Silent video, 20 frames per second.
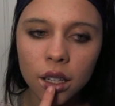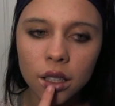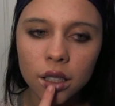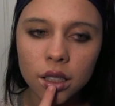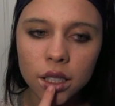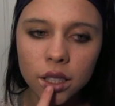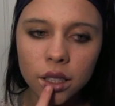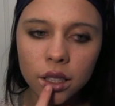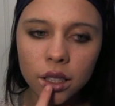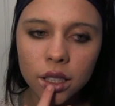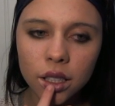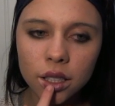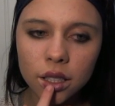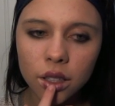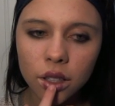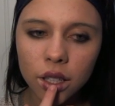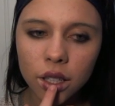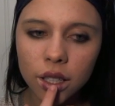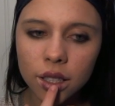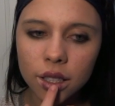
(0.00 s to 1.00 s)
And so you can just
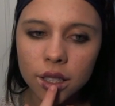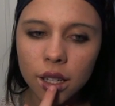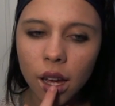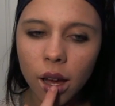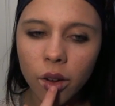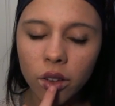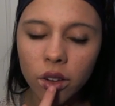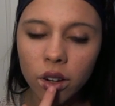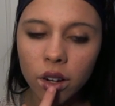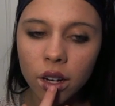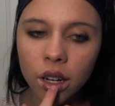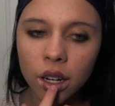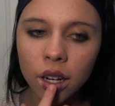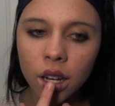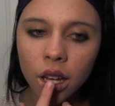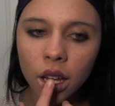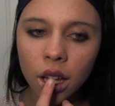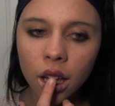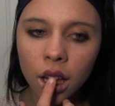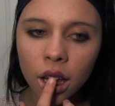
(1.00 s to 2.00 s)
go ahead and dab it on.
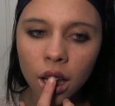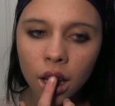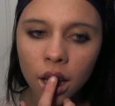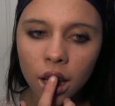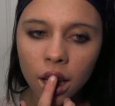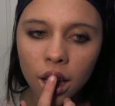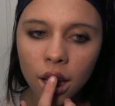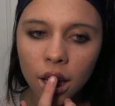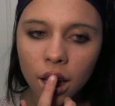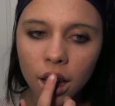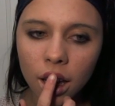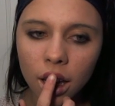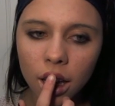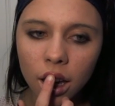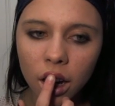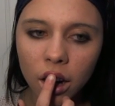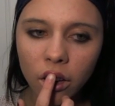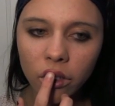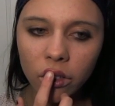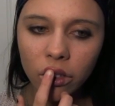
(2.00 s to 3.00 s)

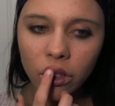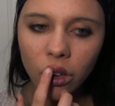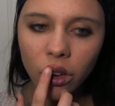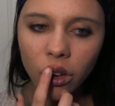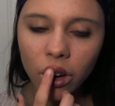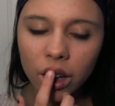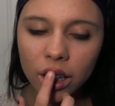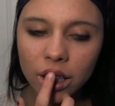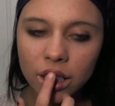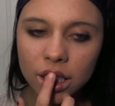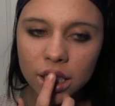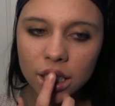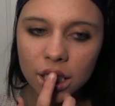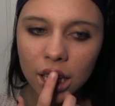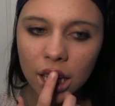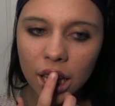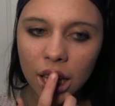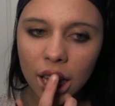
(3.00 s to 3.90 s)
And of course,